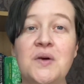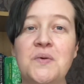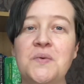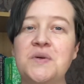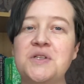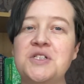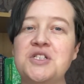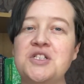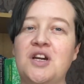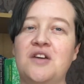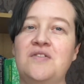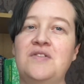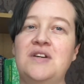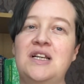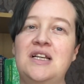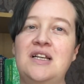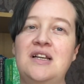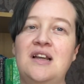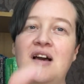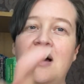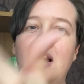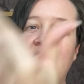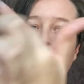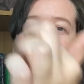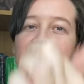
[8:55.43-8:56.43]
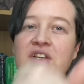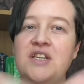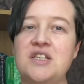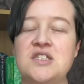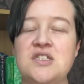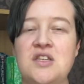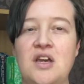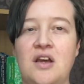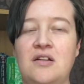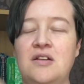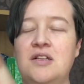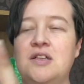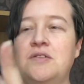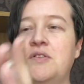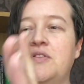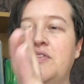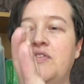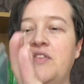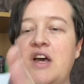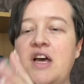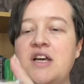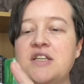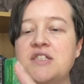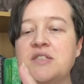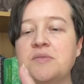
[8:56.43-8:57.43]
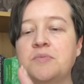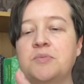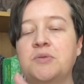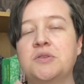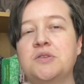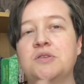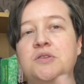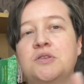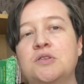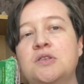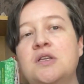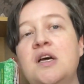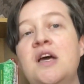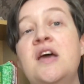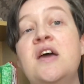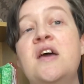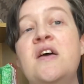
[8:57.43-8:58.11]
which I really love, and it's totally reversible.